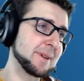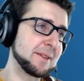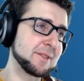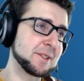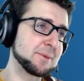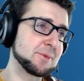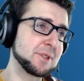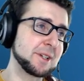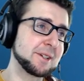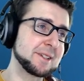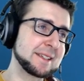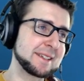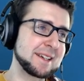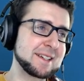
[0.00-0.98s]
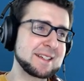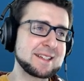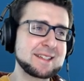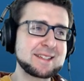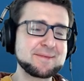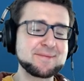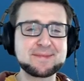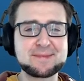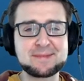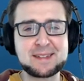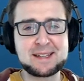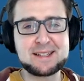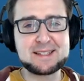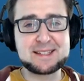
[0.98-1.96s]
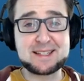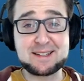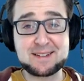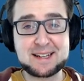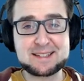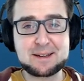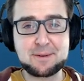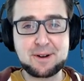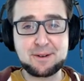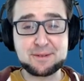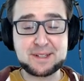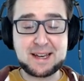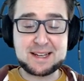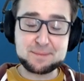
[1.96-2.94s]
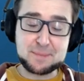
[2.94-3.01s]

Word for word: having some really good discussions. See you next time around, guys.